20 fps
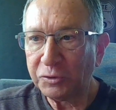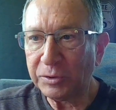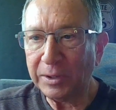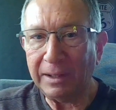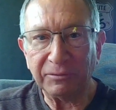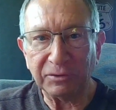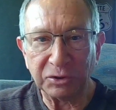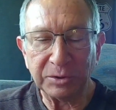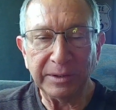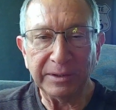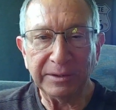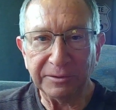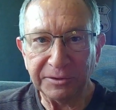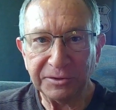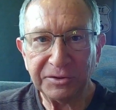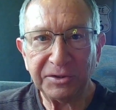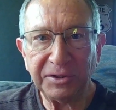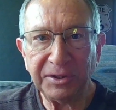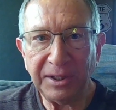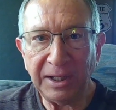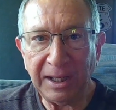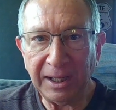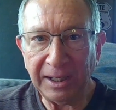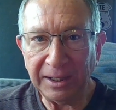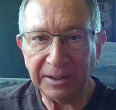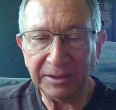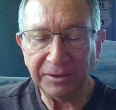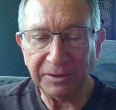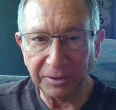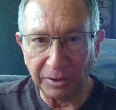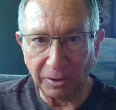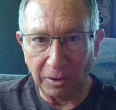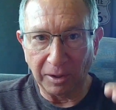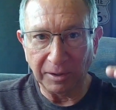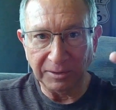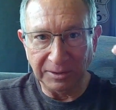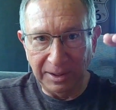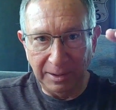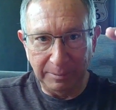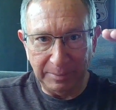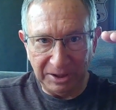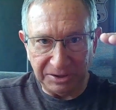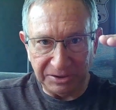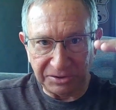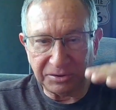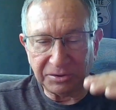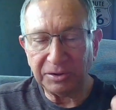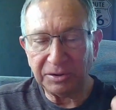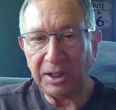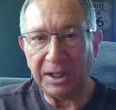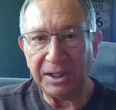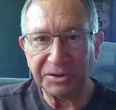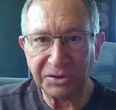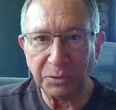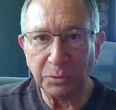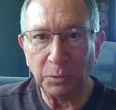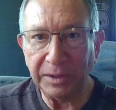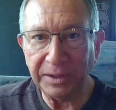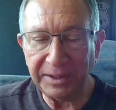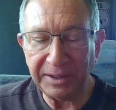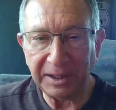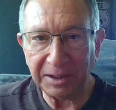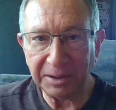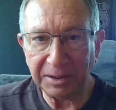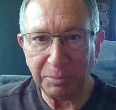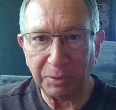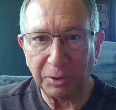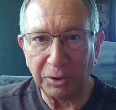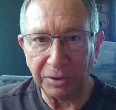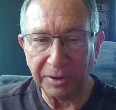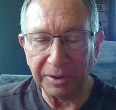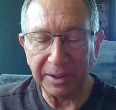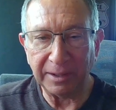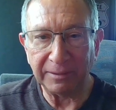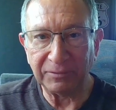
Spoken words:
travel trailers, and there are limits as to what they can pull.